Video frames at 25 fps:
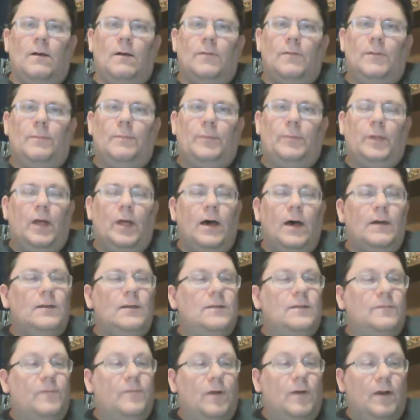The blood
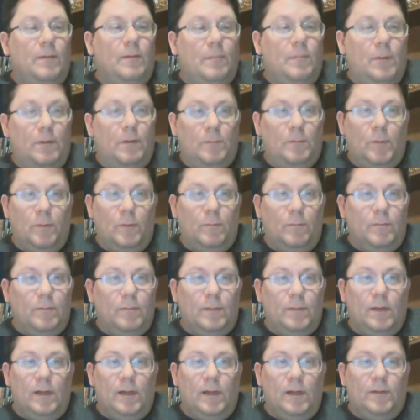is very minimal
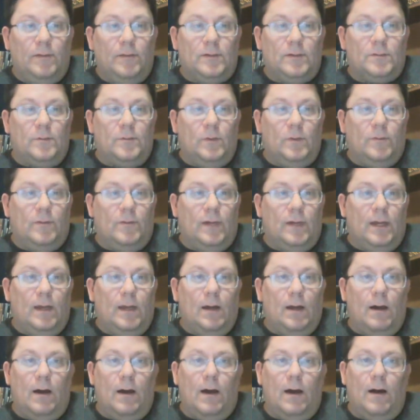in this movie.
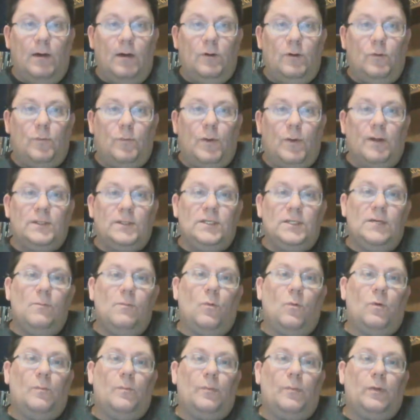You'll probably see
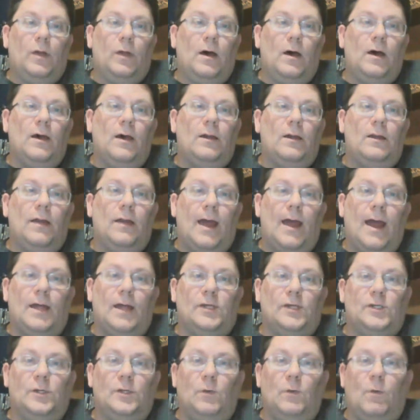more blood
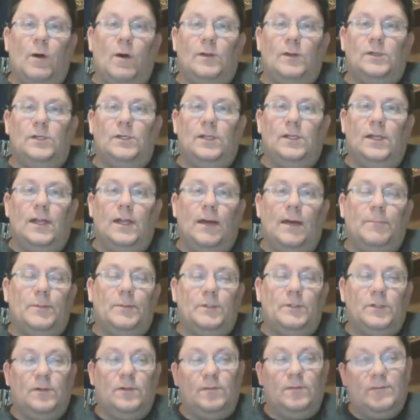actually watching an
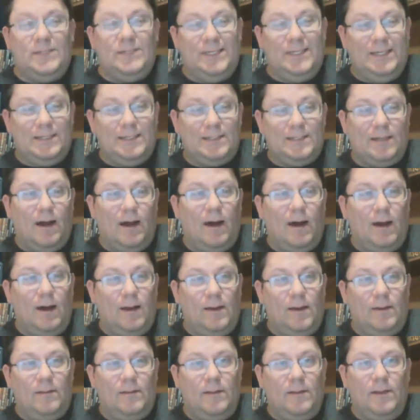episode of
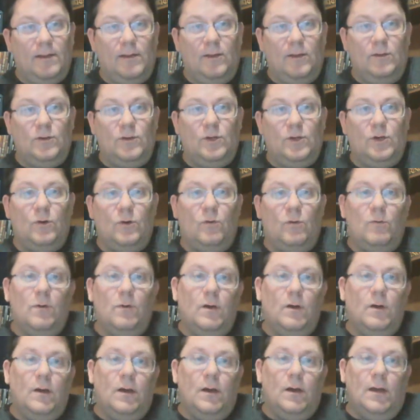CSI than you do
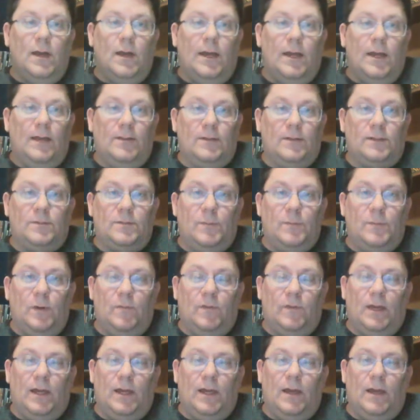in this
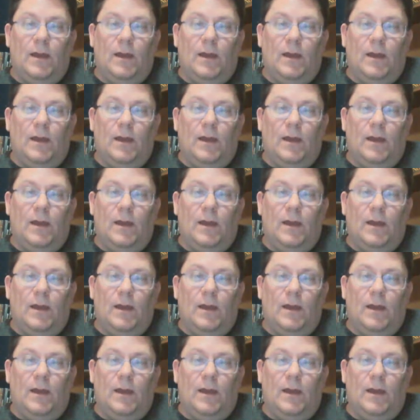movie.